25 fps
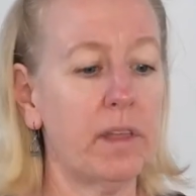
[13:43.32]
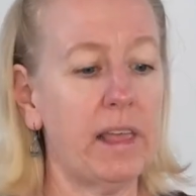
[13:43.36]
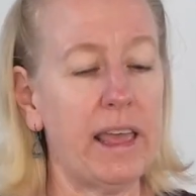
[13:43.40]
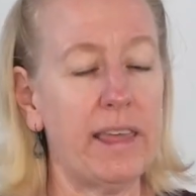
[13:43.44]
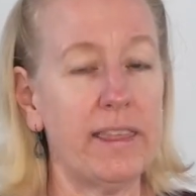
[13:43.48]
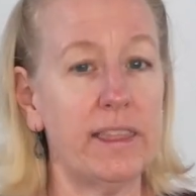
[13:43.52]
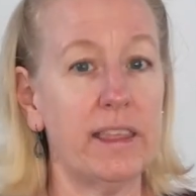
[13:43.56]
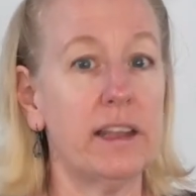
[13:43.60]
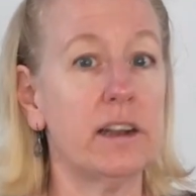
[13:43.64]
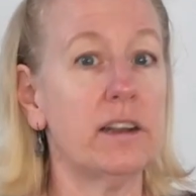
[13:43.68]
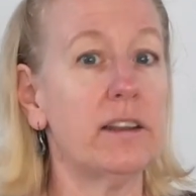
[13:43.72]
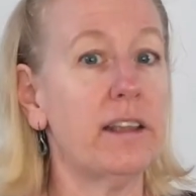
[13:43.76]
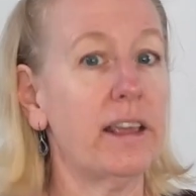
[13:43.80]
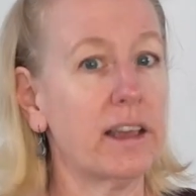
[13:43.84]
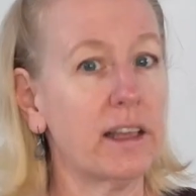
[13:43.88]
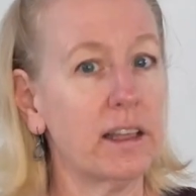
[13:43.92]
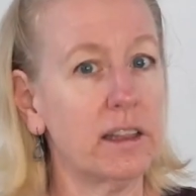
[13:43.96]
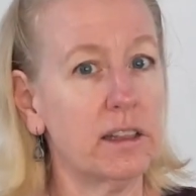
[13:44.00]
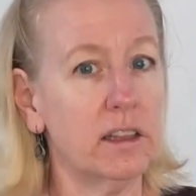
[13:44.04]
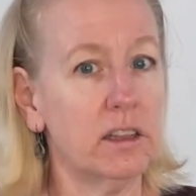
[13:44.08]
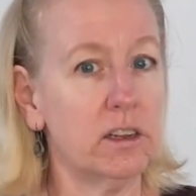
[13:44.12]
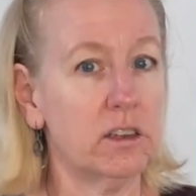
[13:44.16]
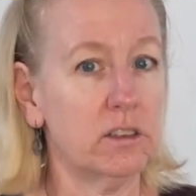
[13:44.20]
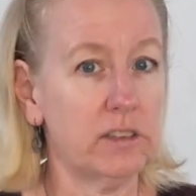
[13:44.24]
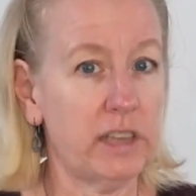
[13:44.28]
and then take a
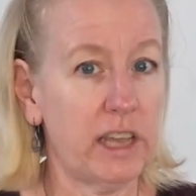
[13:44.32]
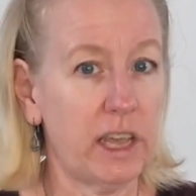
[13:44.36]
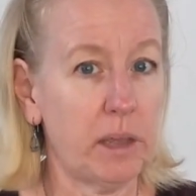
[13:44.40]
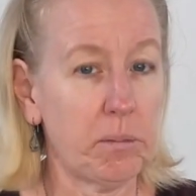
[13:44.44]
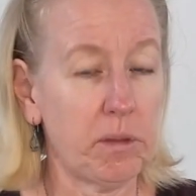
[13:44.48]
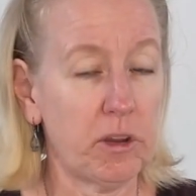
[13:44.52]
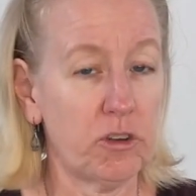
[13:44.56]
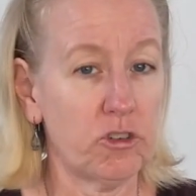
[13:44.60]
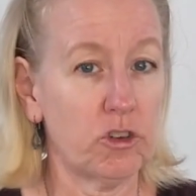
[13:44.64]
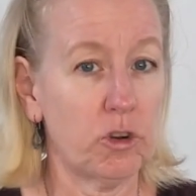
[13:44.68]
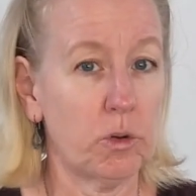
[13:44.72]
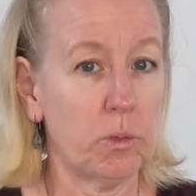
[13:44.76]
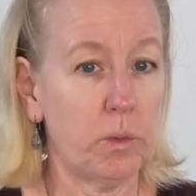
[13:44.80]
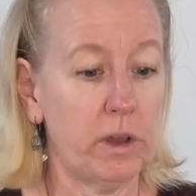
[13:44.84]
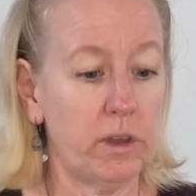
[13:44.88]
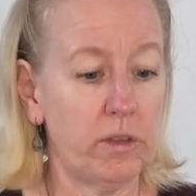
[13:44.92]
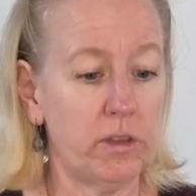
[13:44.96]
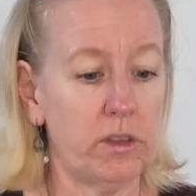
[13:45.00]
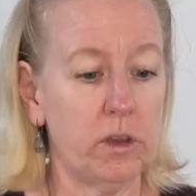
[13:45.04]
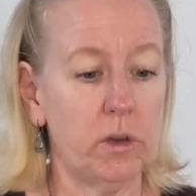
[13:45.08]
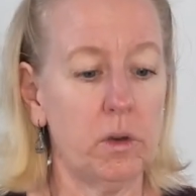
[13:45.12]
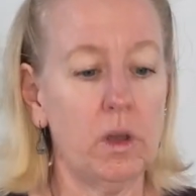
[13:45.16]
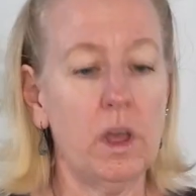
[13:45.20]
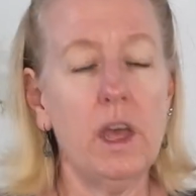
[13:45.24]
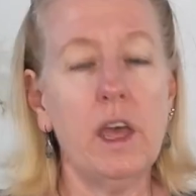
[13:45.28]
little tape measure
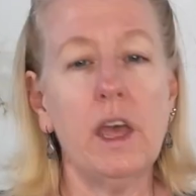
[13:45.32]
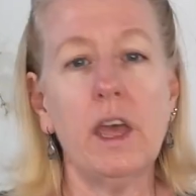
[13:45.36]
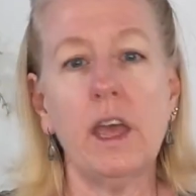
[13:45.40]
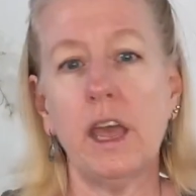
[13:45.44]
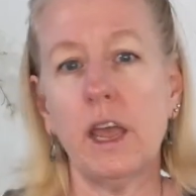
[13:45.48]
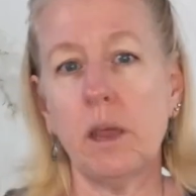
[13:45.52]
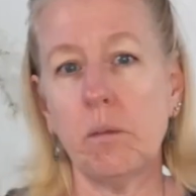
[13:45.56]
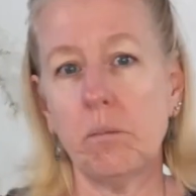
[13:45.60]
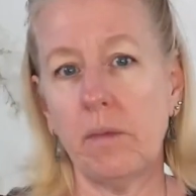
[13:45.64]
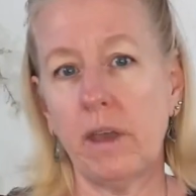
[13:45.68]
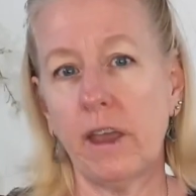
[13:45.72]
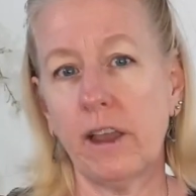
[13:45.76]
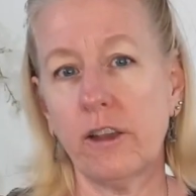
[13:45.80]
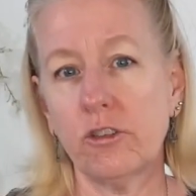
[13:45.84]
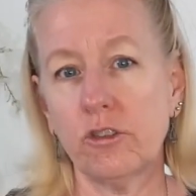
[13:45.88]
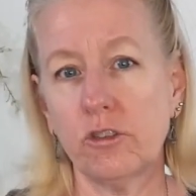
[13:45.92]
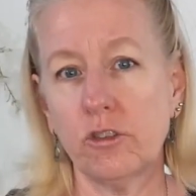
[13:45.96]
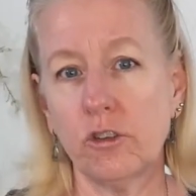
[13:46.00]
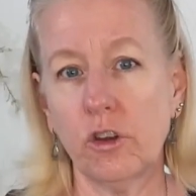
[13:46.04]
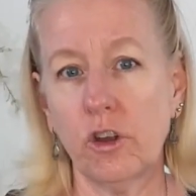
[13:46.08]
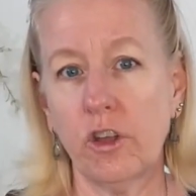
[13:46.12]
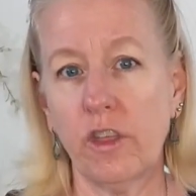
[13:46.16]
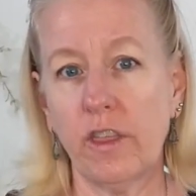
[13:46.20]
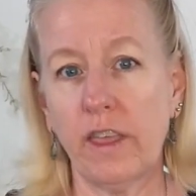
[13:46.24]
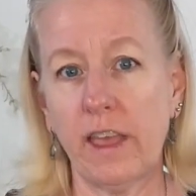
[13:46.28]
with you and make
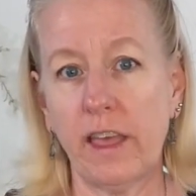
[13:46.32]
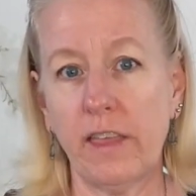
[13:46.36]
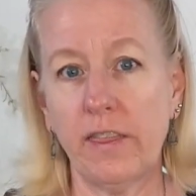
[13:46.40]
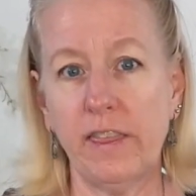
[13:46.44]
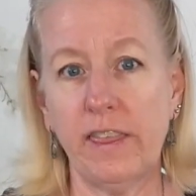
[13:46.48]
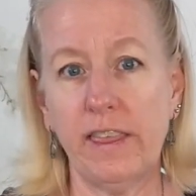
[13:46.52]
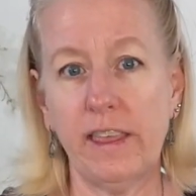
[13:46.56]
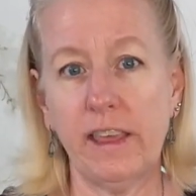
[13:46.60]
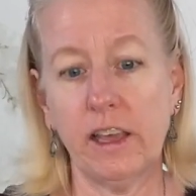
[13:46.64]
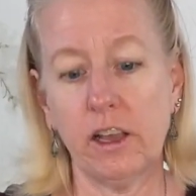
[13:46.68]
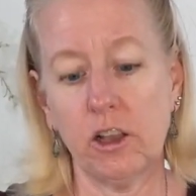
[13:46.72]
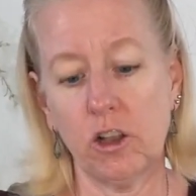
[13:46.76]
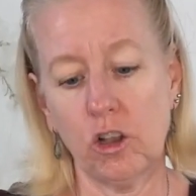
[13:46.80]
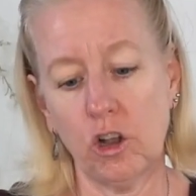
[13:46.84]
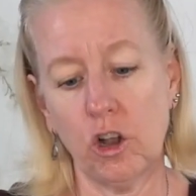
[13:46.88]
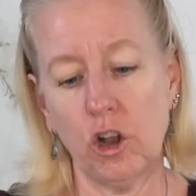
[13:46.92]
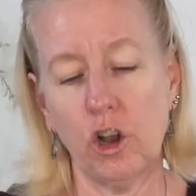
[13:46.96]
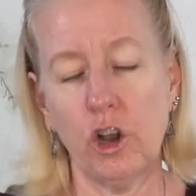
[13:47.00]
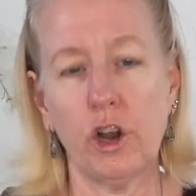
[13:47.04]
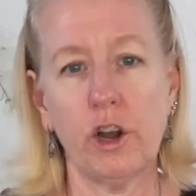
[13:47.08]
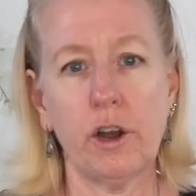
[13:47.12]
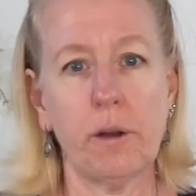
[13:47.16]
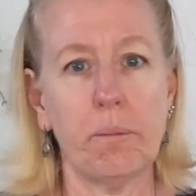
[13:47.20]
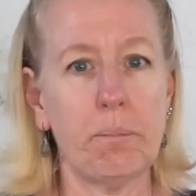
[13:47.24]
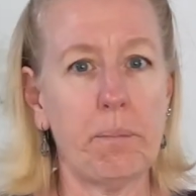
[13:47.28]
sure that the
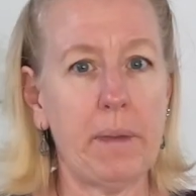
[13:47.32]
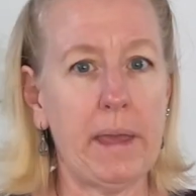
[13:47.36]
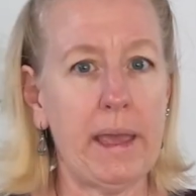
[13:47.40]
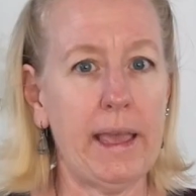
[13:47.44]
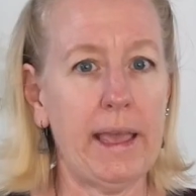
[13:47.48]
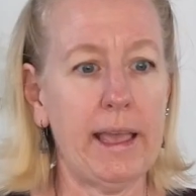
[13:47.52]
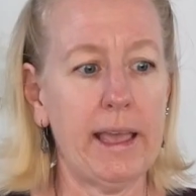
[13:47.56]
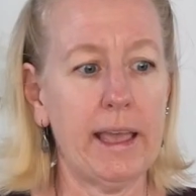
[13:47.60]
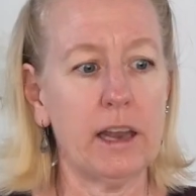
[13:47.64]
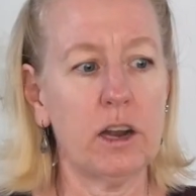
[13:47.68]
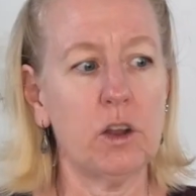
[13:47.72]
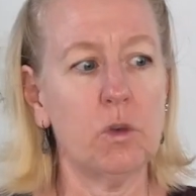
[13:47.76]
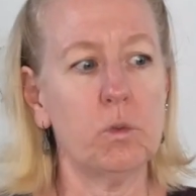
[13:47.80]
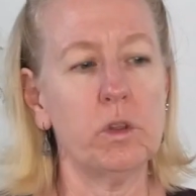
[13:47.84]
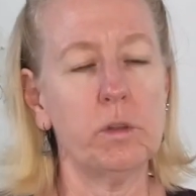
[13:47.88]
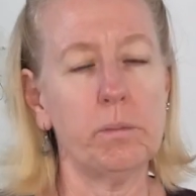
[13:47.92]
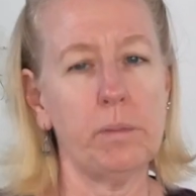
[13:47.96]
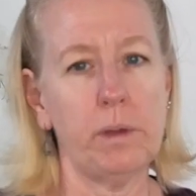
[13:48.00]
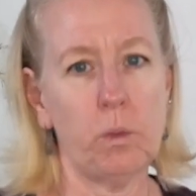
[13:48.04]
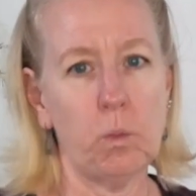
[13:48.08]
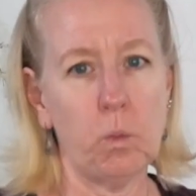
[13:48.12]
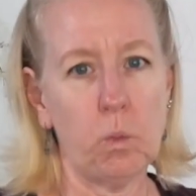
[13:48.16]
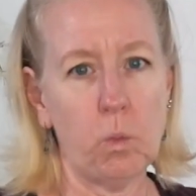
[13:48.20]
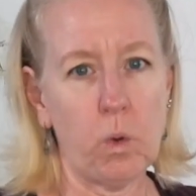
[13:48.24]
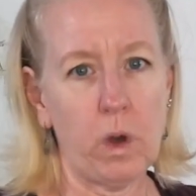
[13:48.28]
curtain panel will
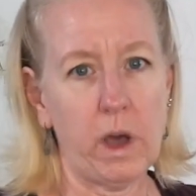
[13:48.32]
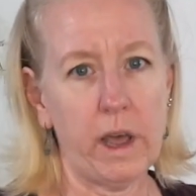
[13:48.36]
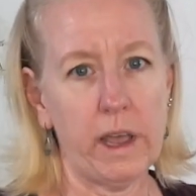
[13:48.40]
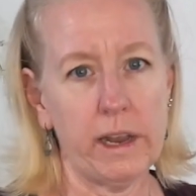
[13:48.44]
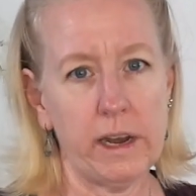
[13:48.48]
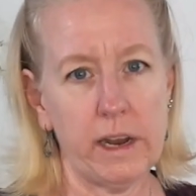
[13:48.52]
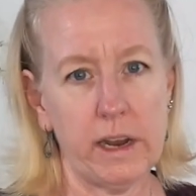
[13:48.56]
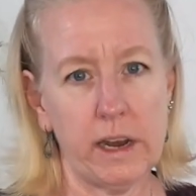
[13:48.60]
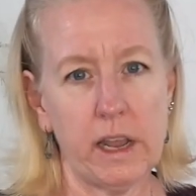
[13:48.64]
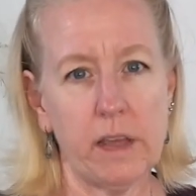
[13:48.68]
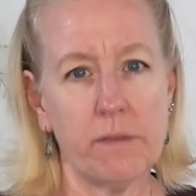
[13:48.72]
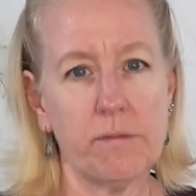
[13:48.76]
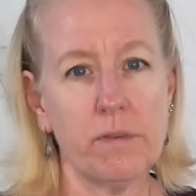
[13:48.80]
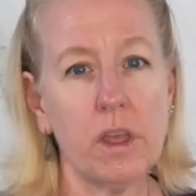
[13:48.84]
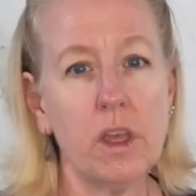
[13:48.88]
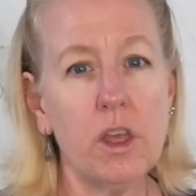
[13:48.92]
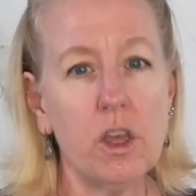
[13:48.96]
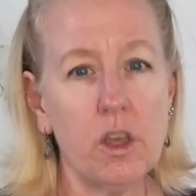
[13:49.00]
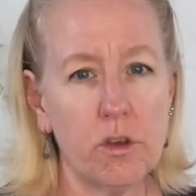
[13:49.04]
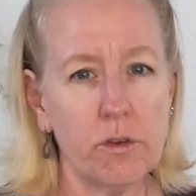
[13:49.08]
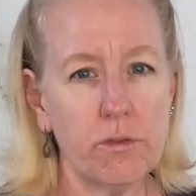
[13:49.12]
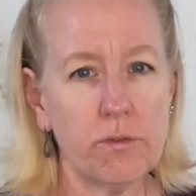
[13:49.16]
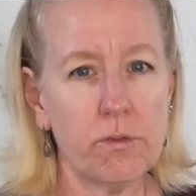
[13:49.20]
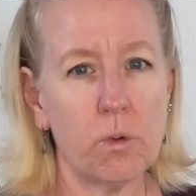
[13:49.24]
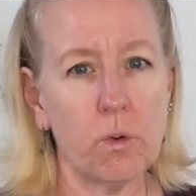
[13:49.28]
be wide enough
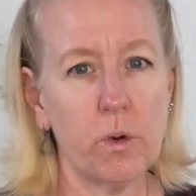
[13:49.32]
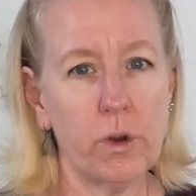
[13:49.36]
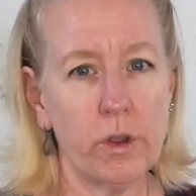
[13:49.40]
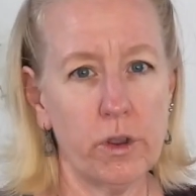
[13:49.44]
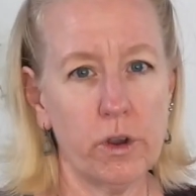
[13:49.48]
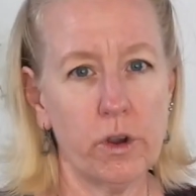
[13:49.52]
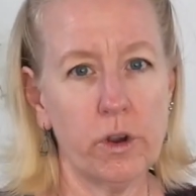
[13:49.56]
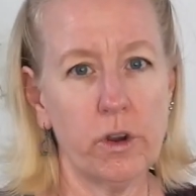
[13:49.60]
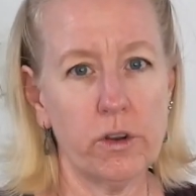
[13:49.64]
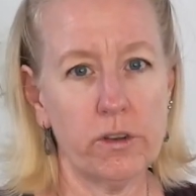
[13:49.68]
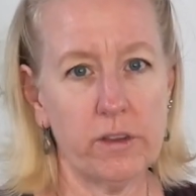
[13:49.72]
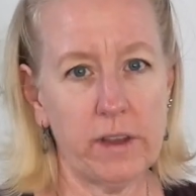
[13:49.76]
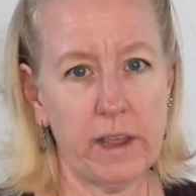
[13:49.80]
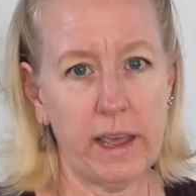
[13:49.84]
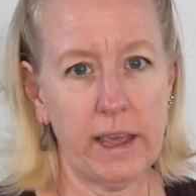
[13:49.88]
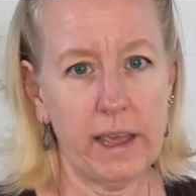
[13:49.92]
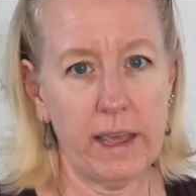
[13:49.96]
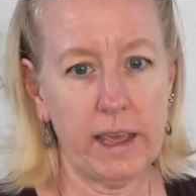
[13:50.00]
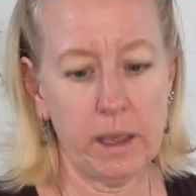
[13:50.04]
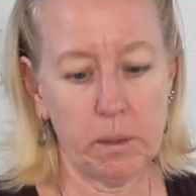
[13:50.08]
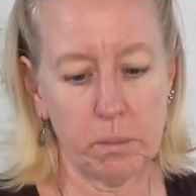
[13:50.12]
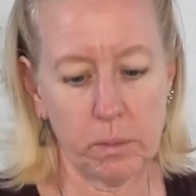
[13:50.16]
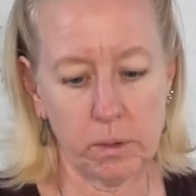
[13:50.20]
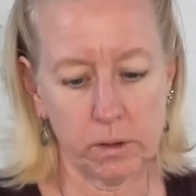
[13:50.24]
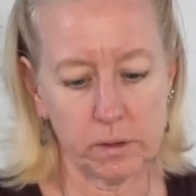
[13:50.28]
for your
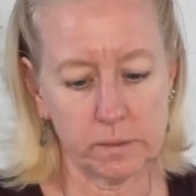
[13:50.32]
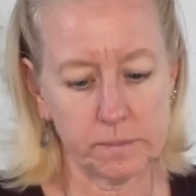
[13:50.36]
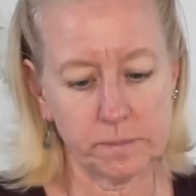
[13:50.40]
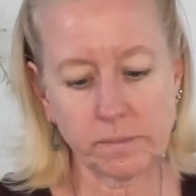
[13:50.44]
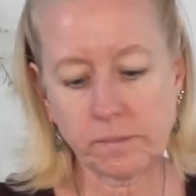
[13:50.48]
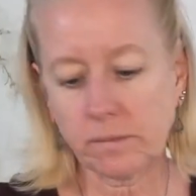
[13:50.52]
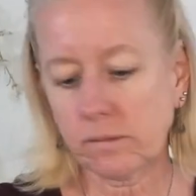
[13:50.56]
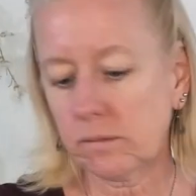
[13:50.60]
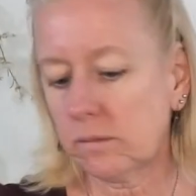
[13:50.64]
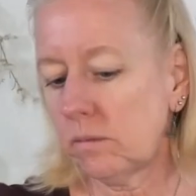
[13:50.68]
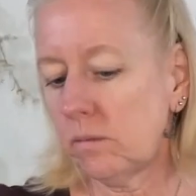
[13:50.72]
table.